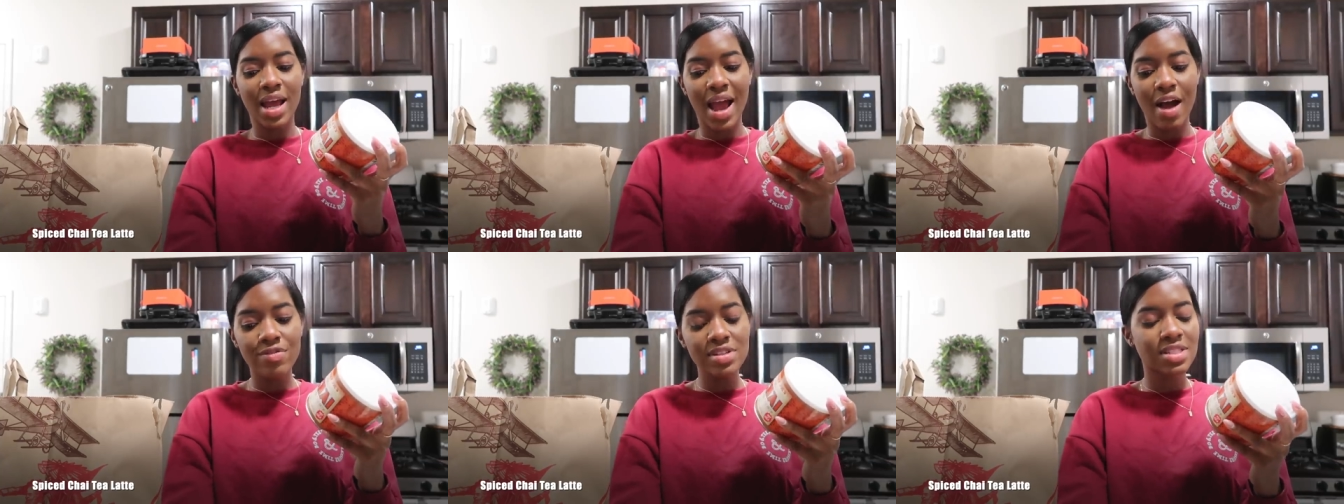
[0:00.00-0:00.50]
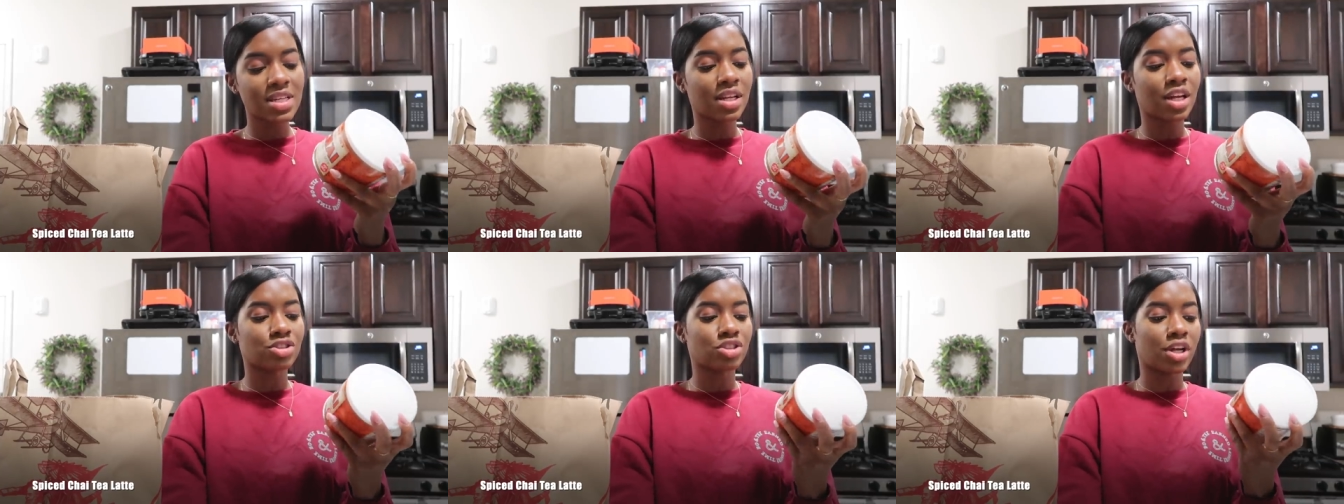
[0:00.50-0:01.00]
I haven't seen
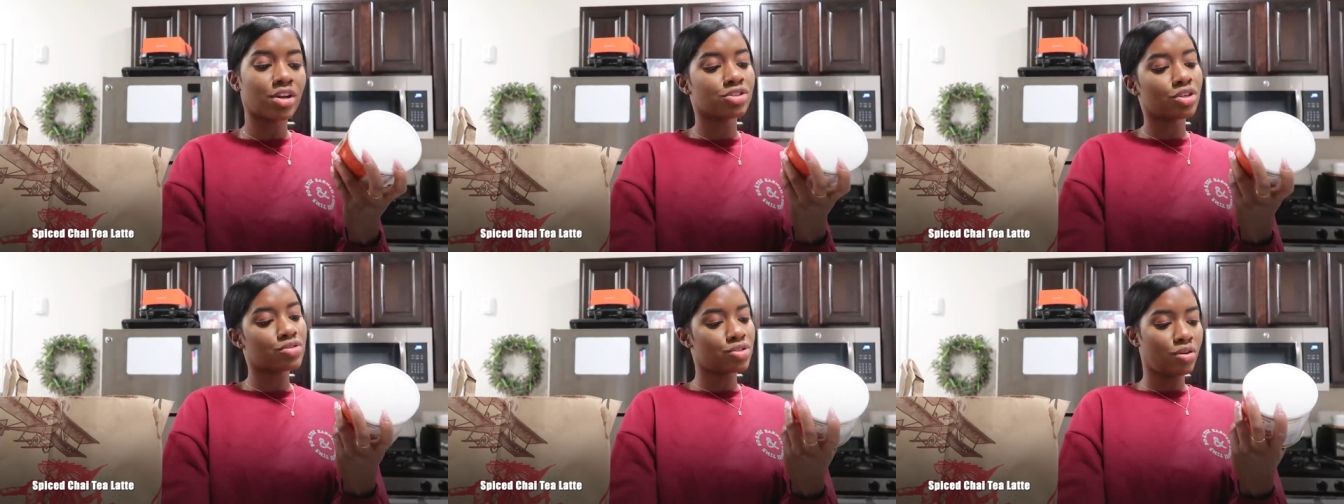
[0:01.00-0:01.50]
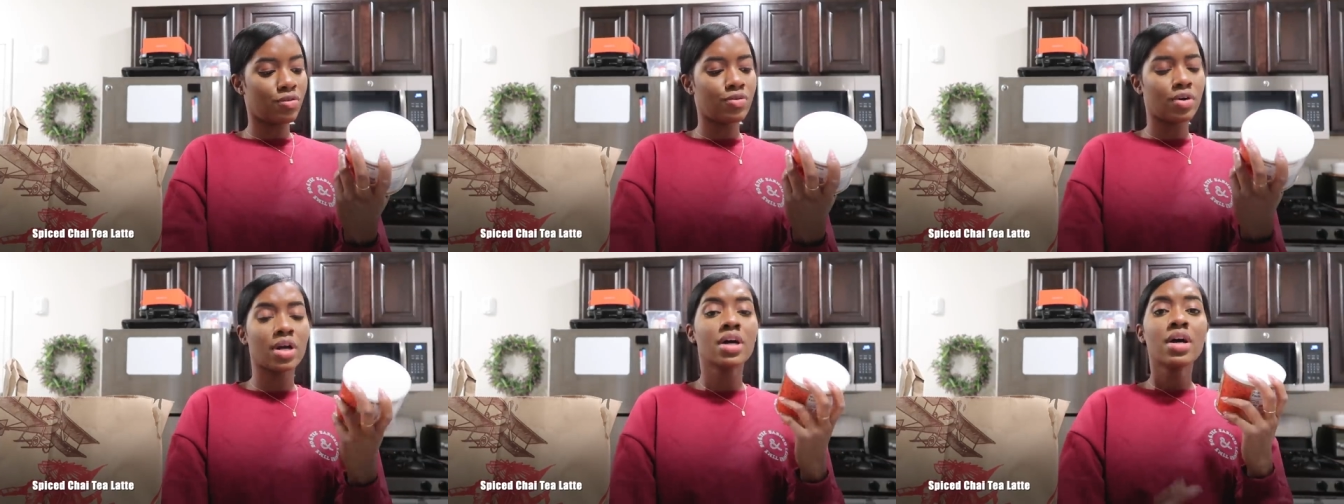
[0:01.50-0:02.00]
it in Trader Joe's though
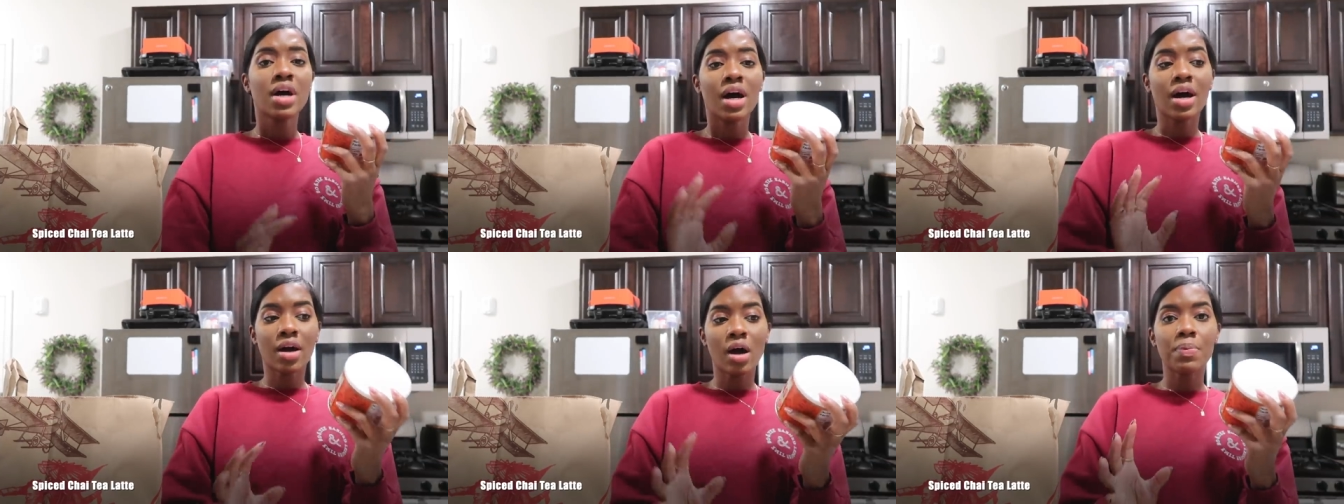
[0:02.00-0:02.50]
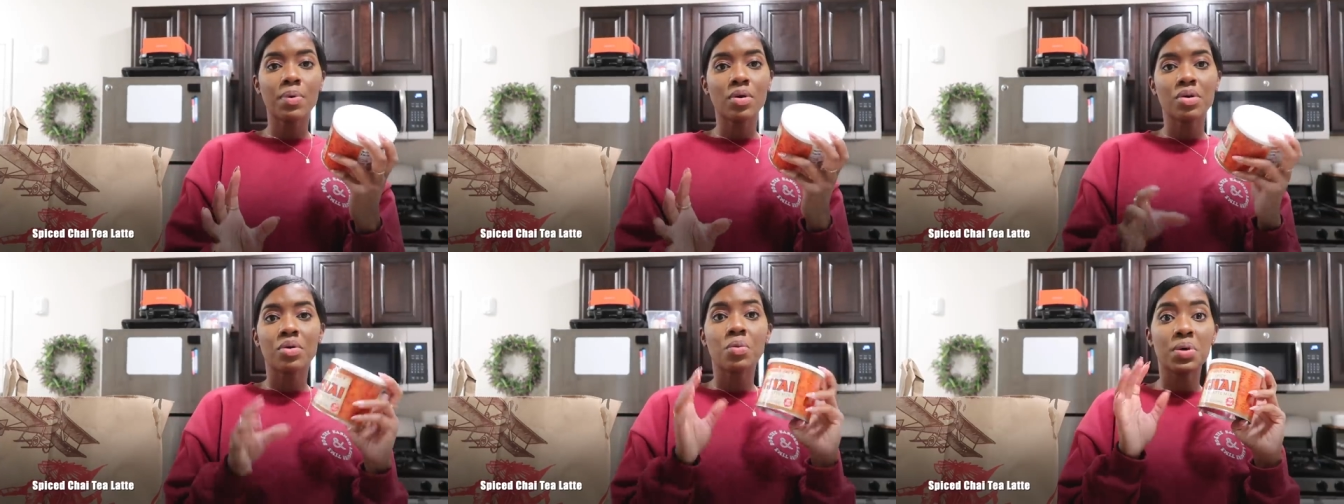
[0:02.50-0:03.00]
for a
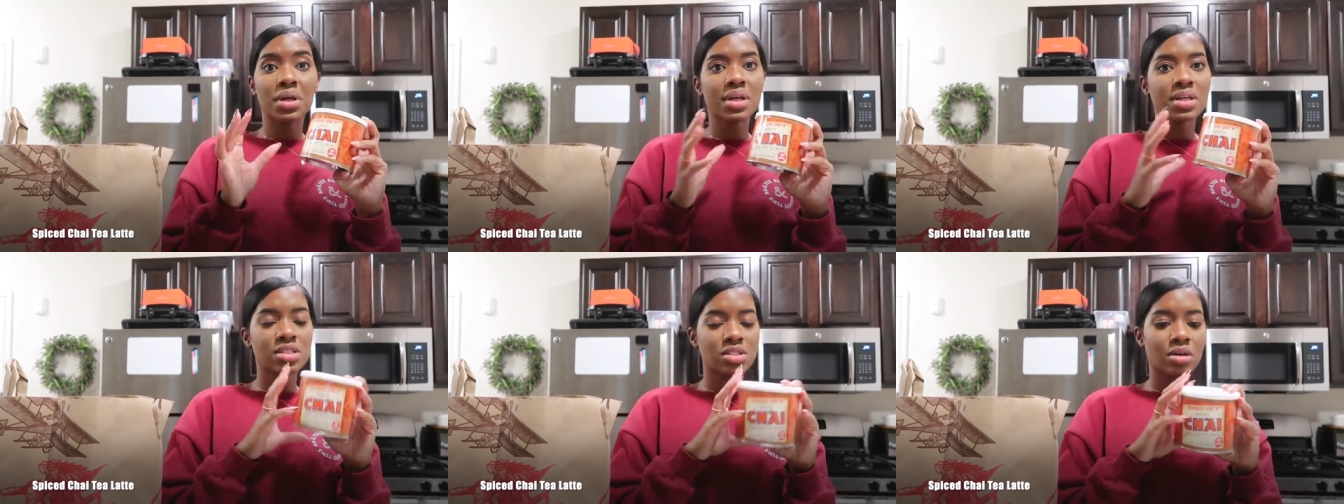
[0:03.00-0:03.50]
couple weeks,